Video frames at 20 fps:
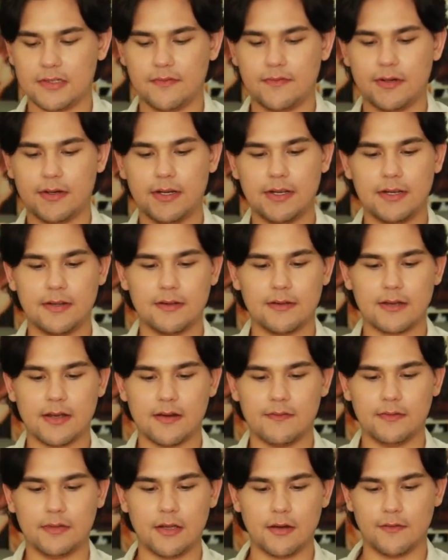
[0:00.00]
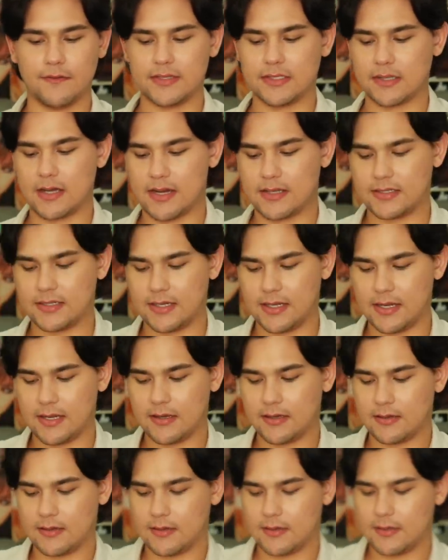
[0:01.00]
a very kind of low
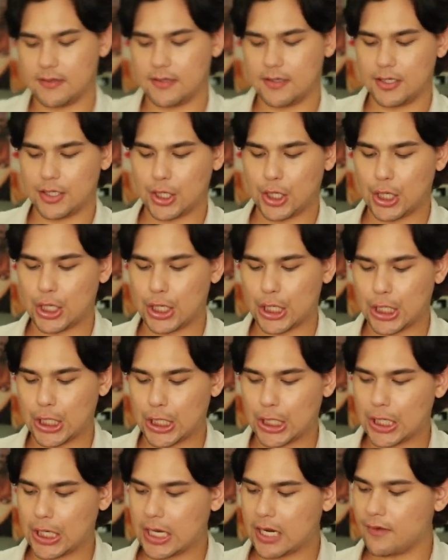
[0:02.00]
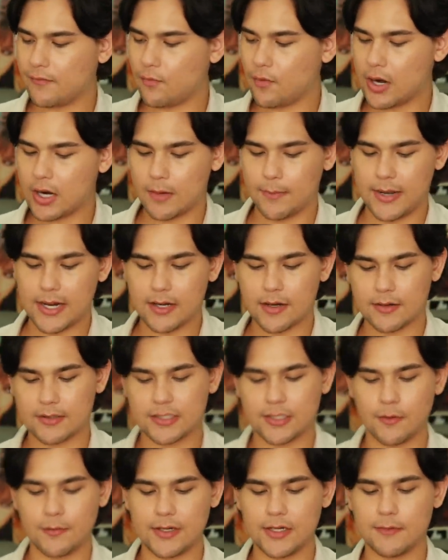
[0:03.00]
viscosity kind of water butter.
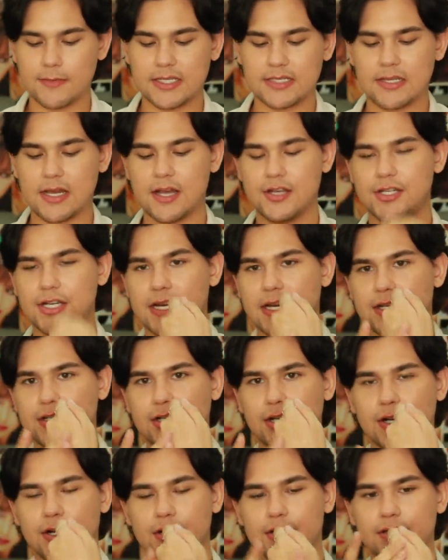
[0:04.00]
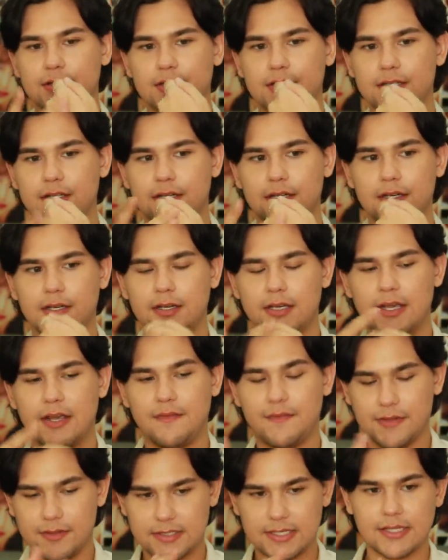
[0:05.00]
So when you massage it, it turns, it
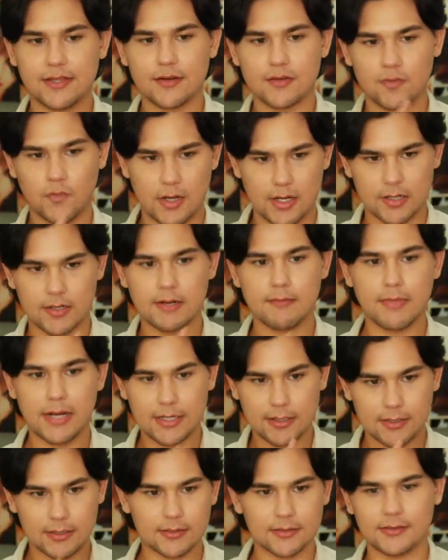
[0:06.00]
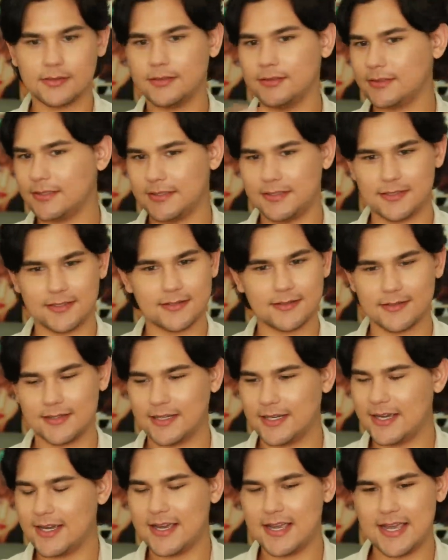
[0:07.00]
feels like there's water and butter. It's,
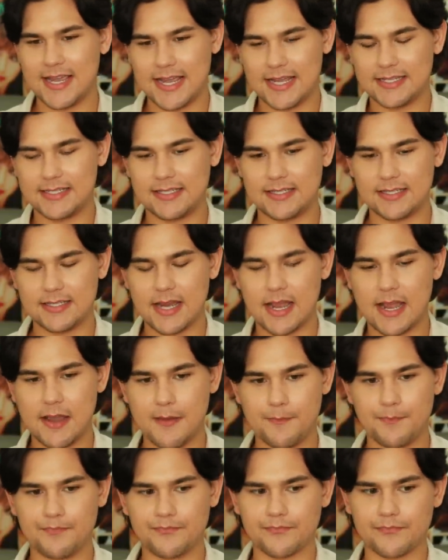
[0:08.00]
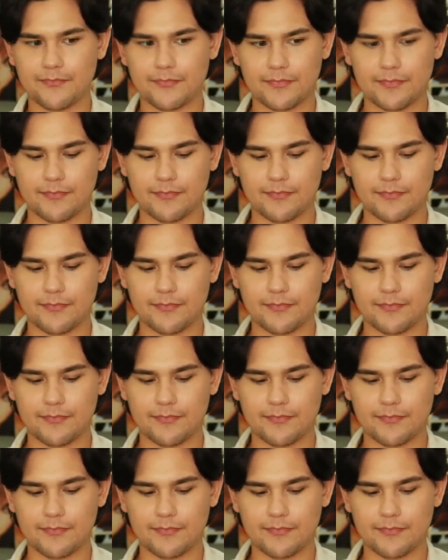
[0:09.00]
it's, um,